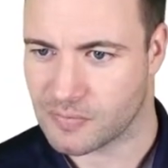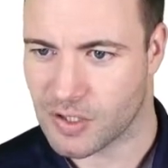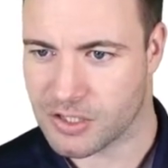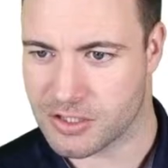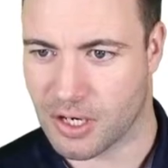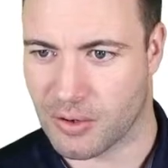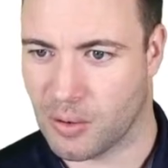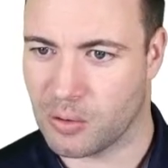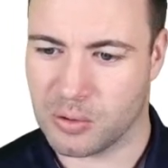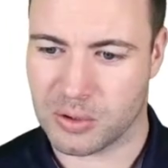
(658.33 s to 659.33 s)
So
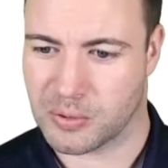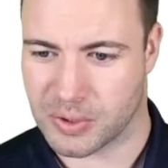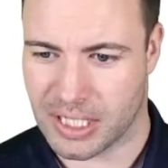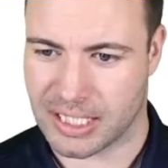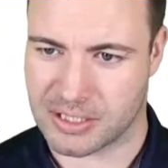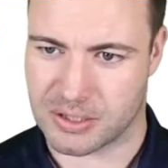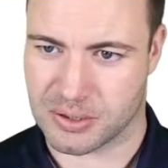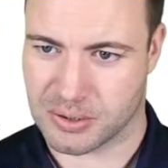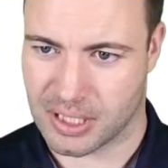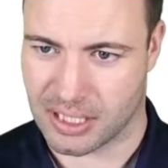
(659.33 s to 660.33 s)
all you would need to
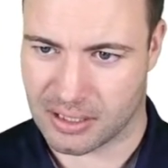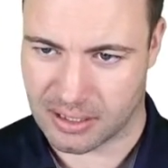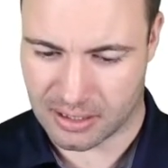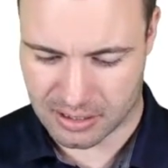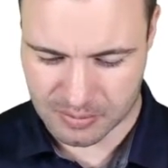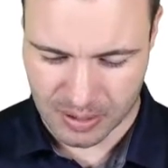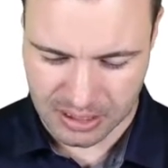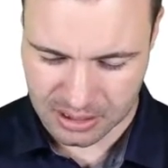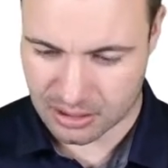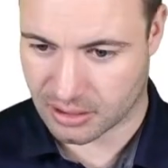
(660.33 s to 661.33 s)
do then is
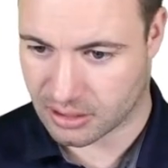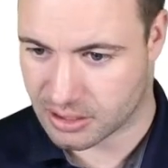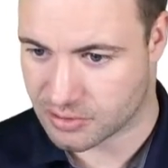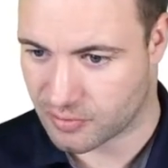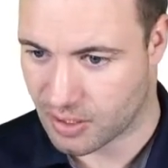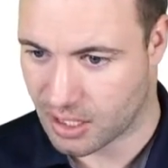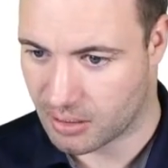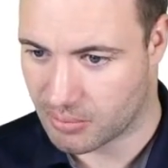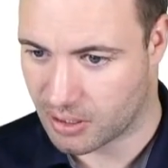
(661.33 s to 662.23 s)
basically, let's grab